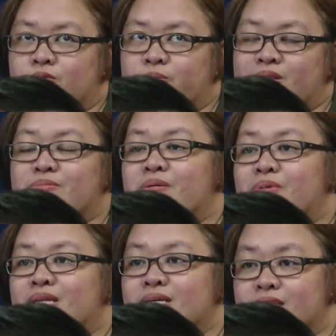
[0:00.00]

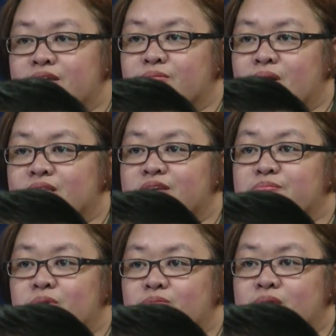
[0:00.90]
pinababalik na yung mga
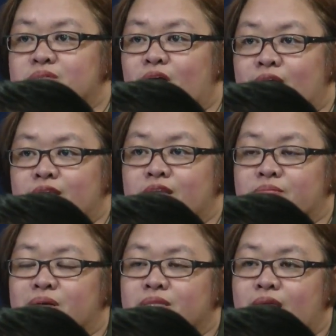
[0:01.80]
diploma sa
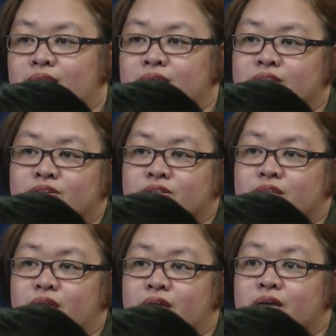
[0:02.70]
Canada, but not yet
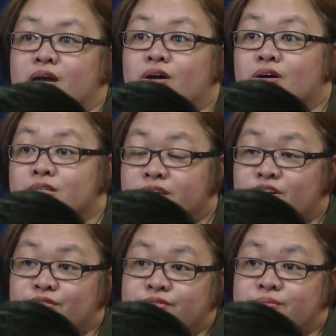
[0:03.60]
on
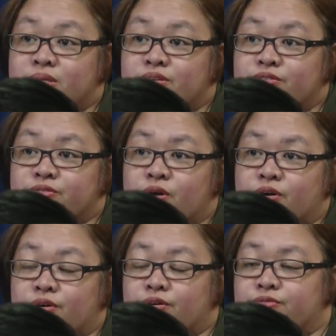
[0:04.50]
the government
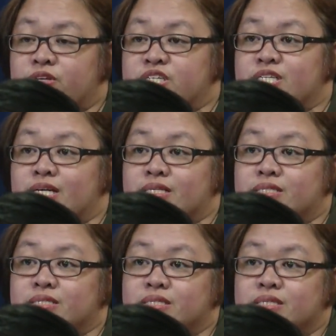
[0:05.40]

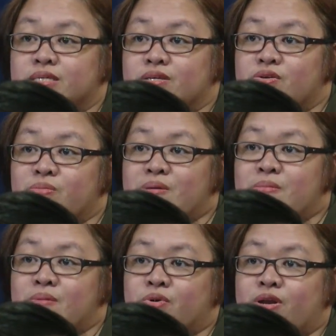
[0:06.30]
officials. Yung may
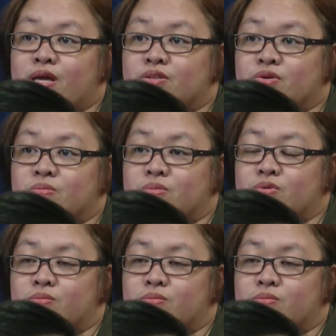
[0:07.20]
memorandum,